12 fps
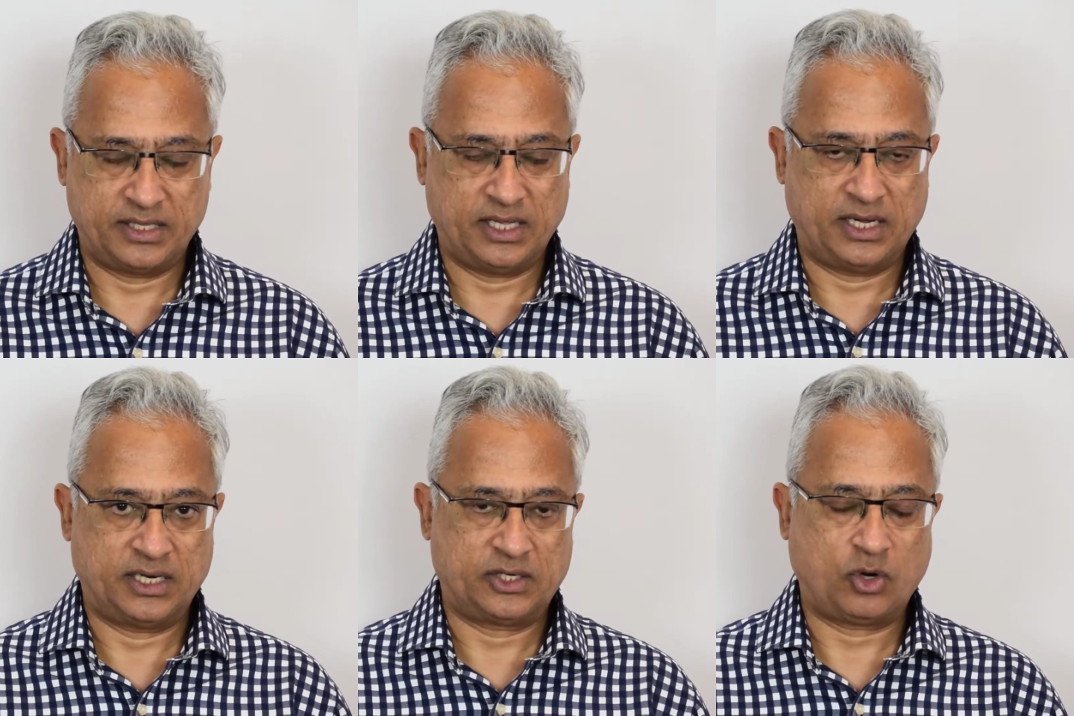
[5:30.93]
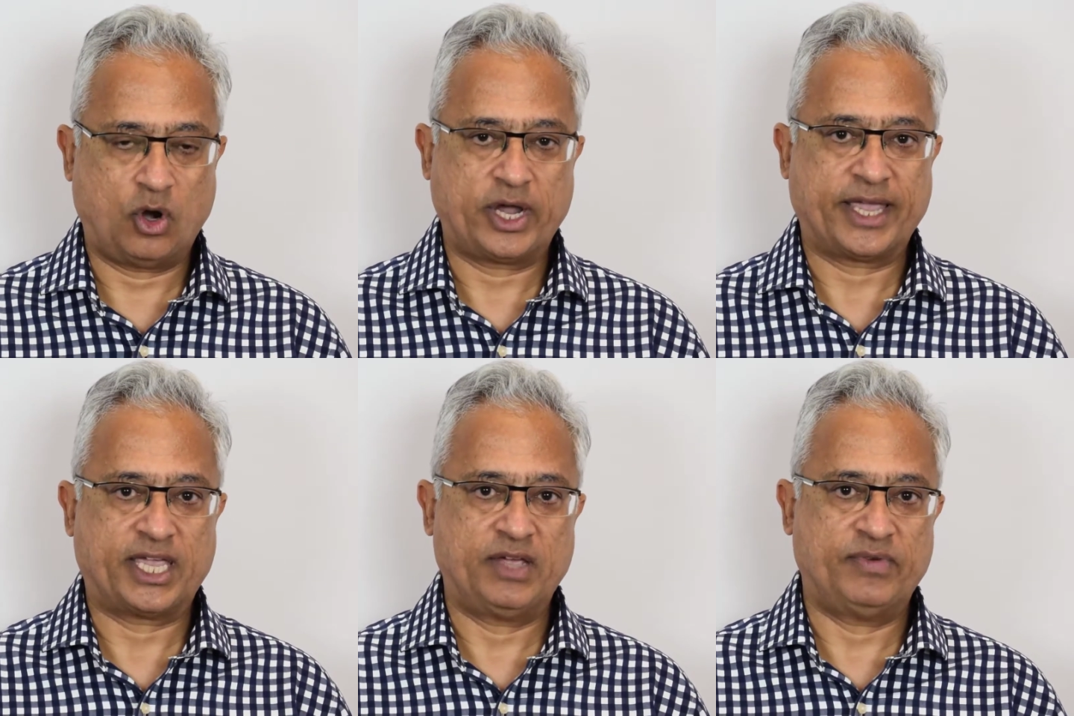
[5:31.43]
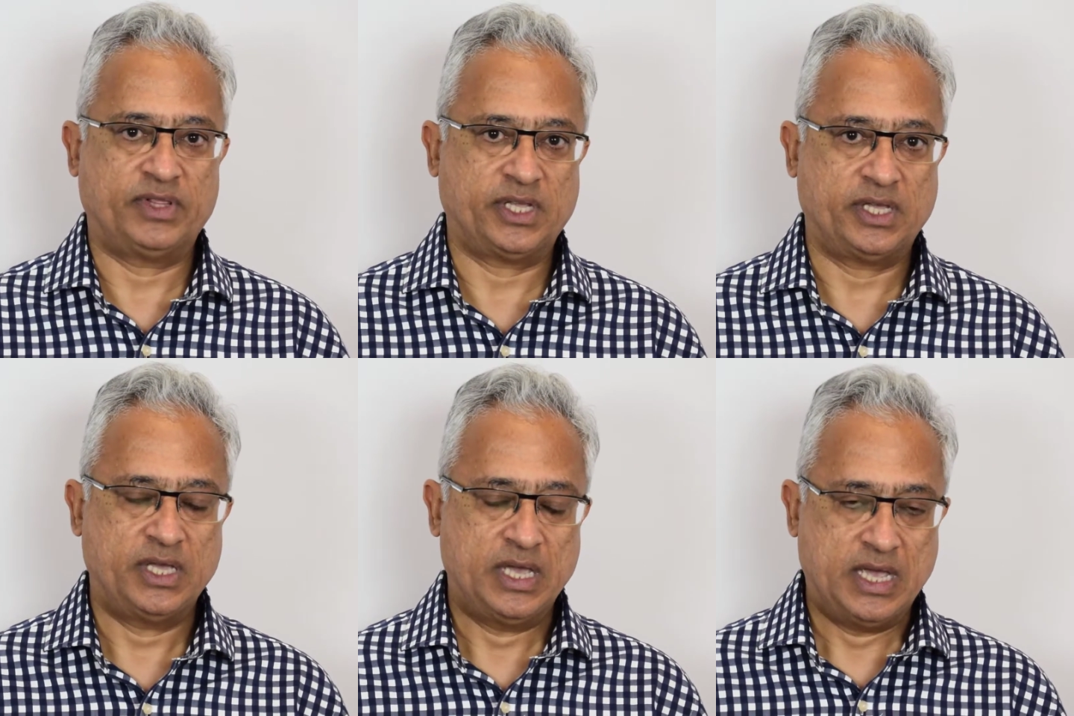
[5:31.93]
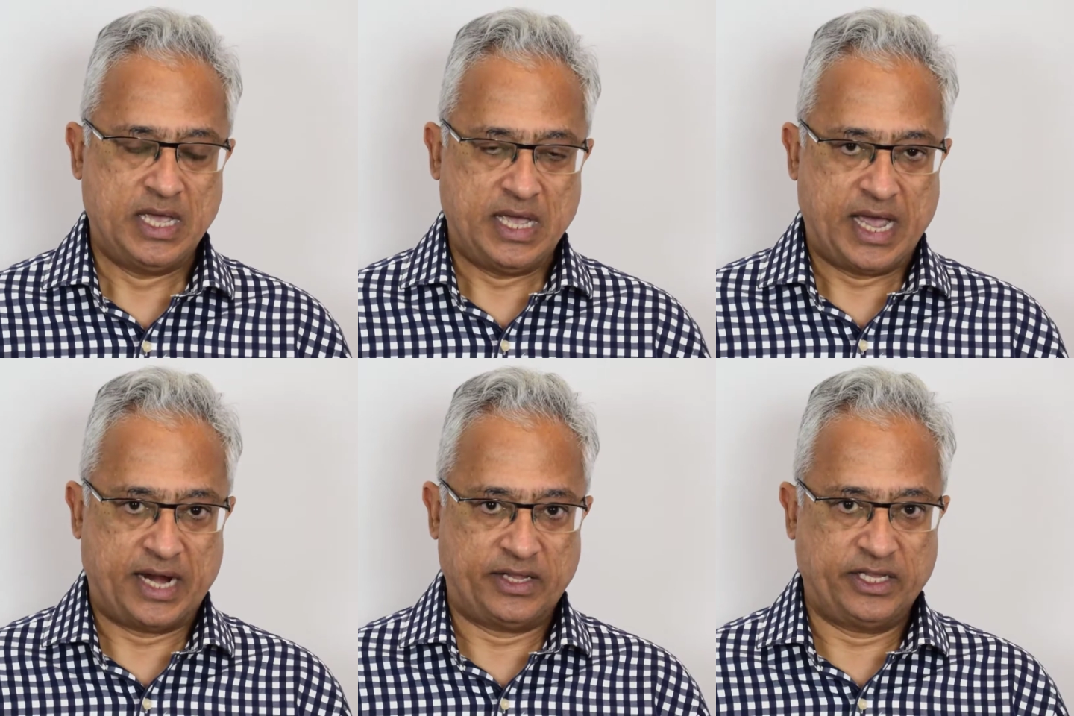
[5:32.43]
the talk I gave at
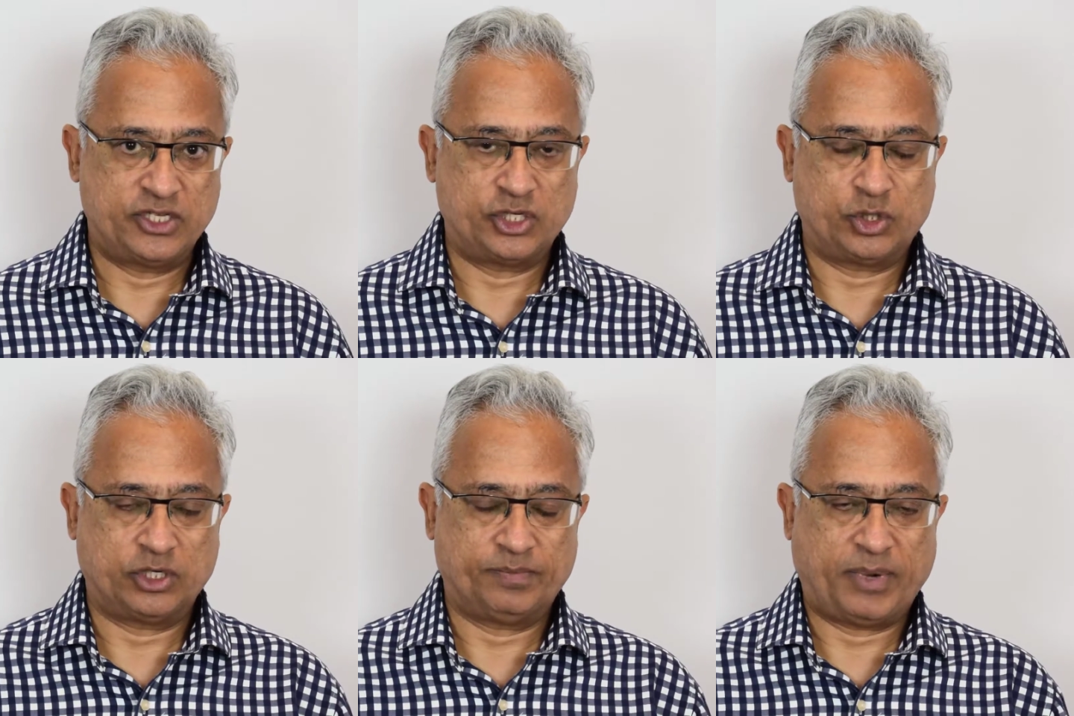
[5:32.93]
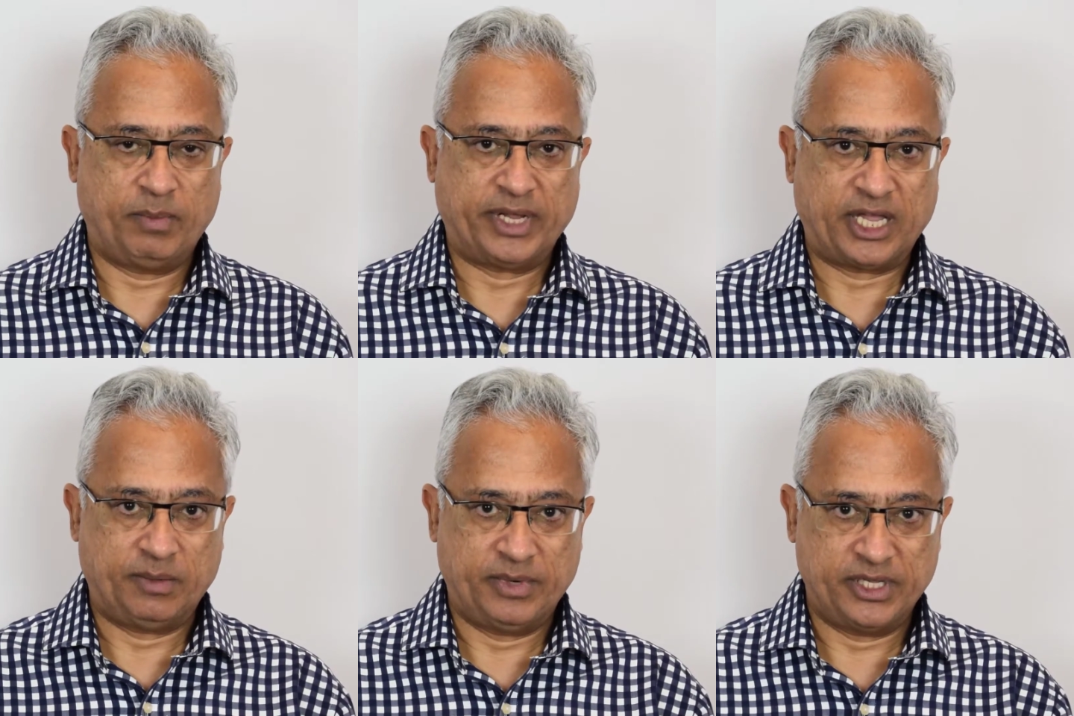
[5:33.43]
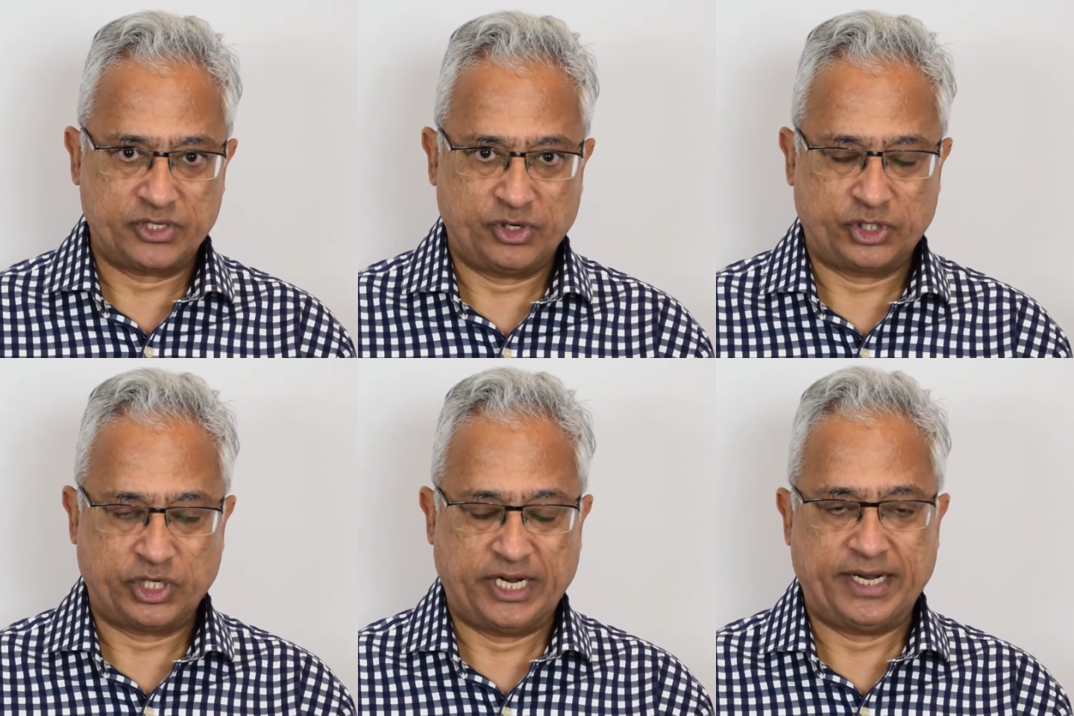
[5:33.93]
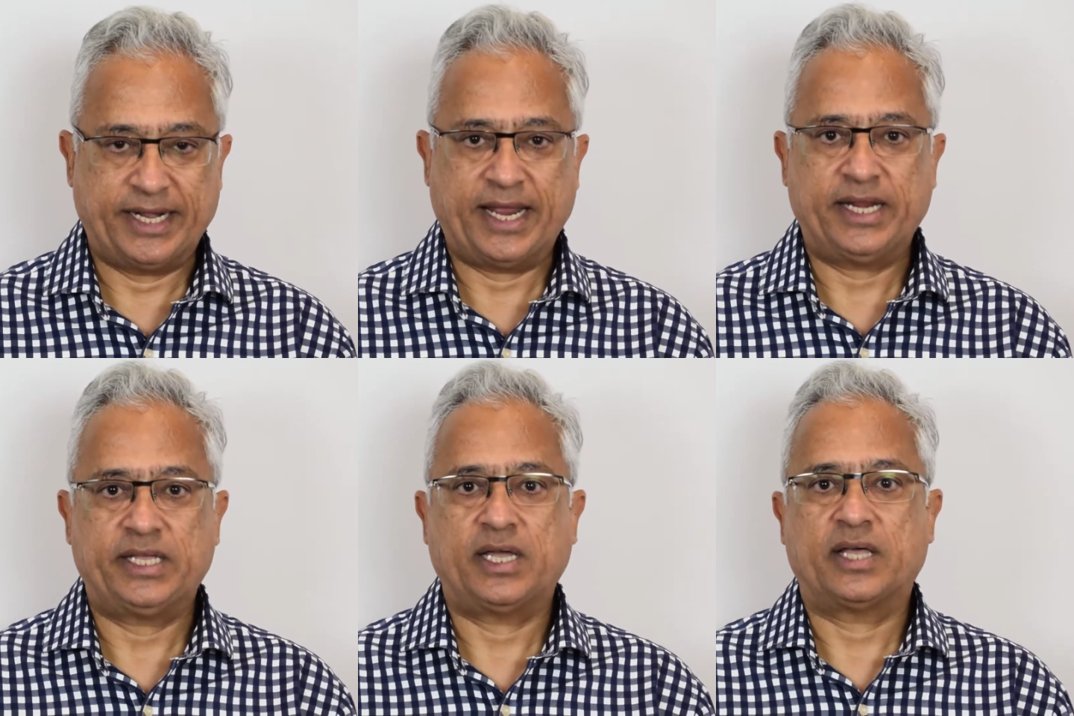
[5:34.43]
the Institute of Public Administration in
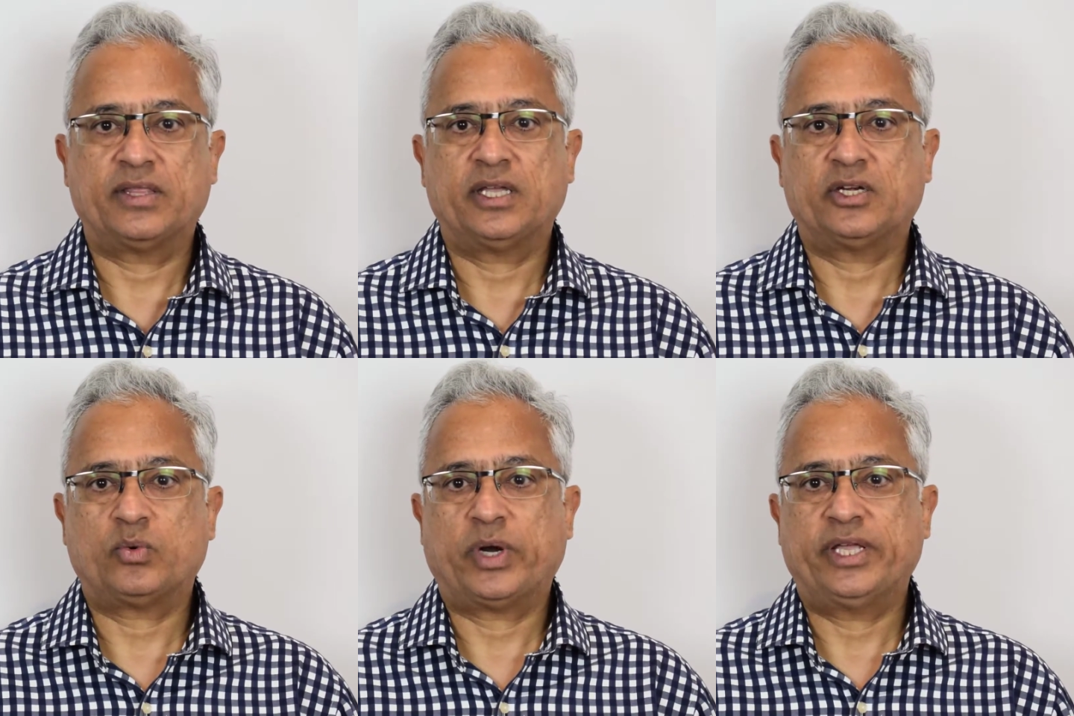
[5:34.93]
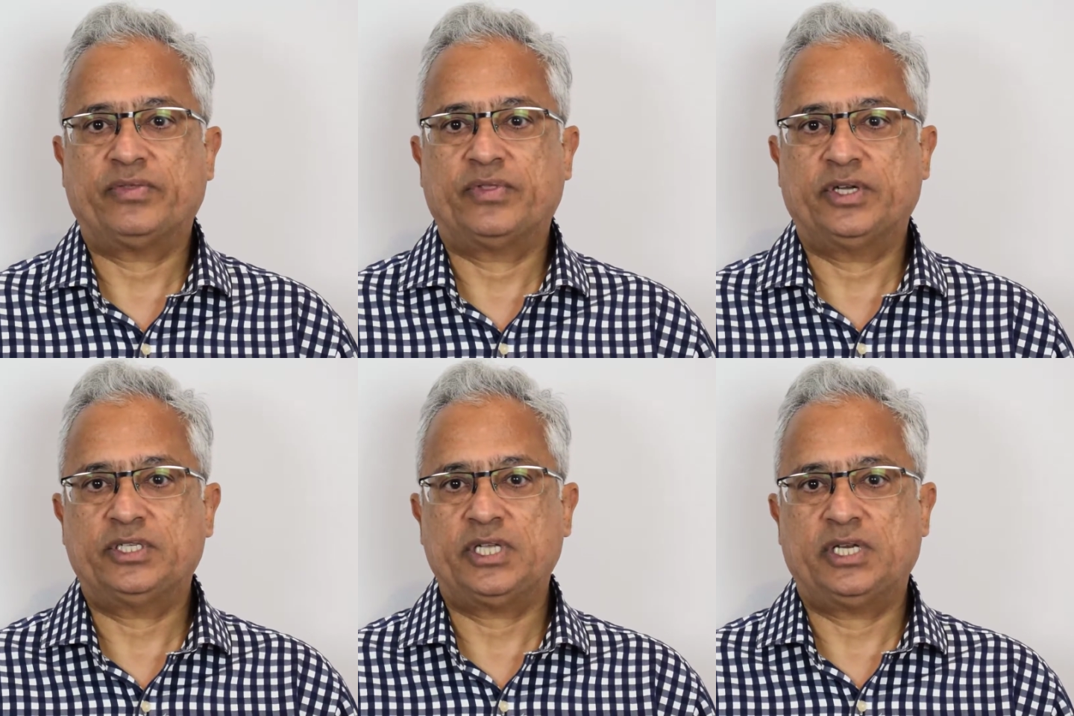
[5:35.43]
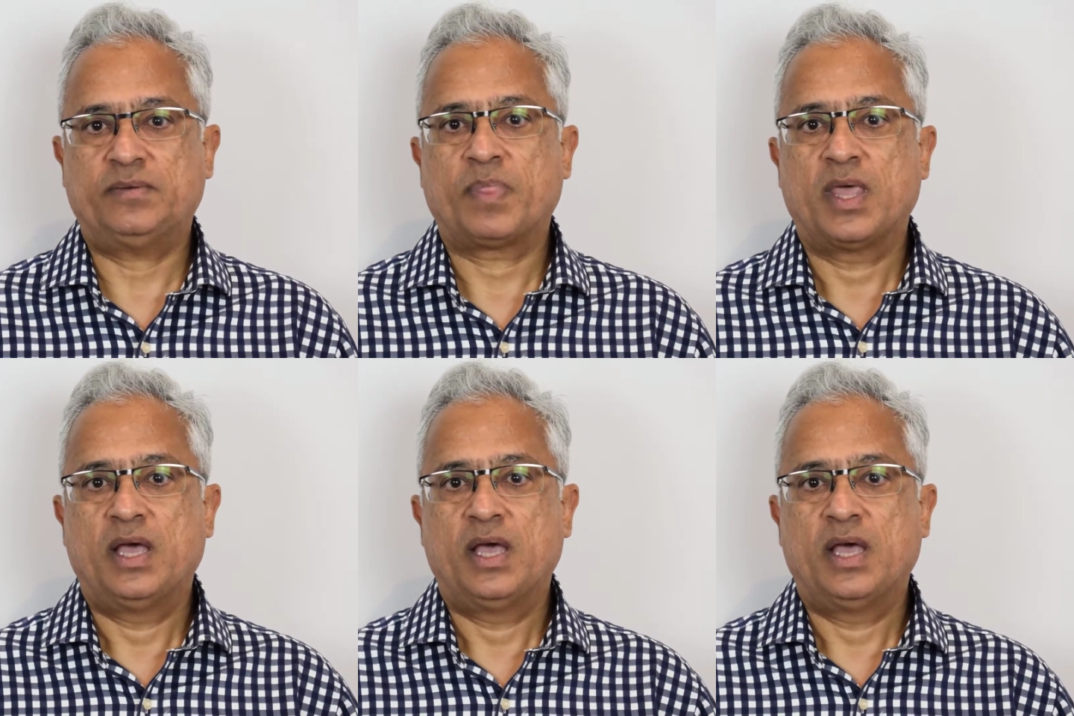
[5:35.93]
Delhi, I think in 2013.